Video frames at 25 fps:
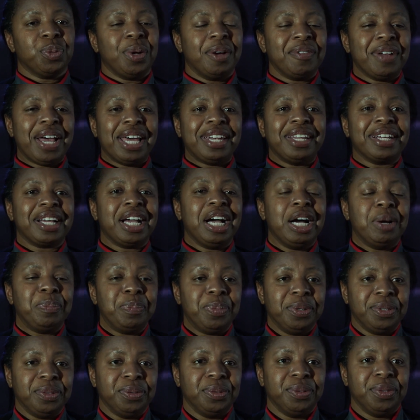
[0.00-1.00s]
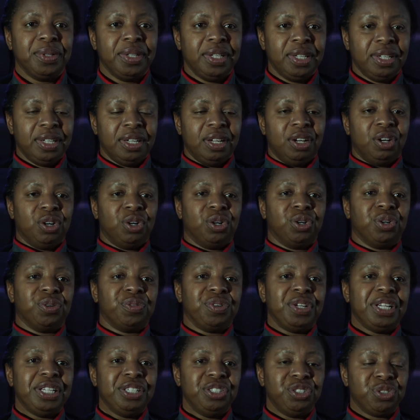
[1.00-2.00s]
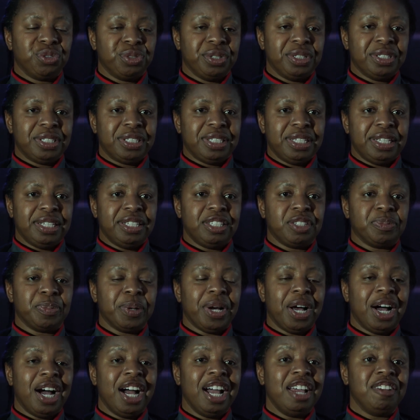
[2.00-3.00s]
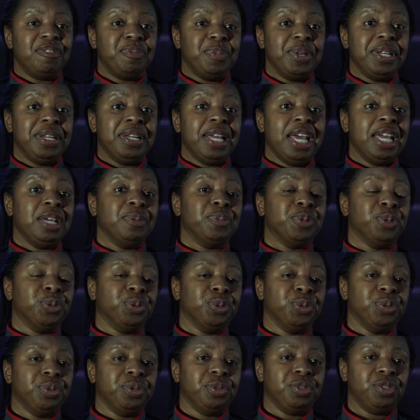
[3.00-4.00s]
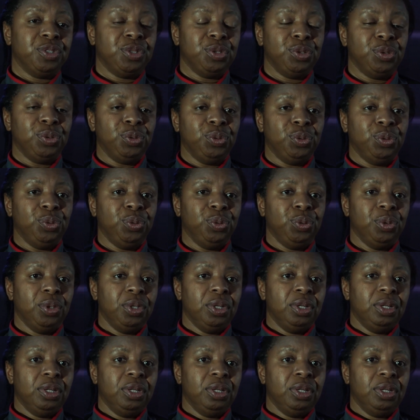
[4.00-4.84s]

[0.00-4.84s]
I've had a couple of hindrances, but I've been able to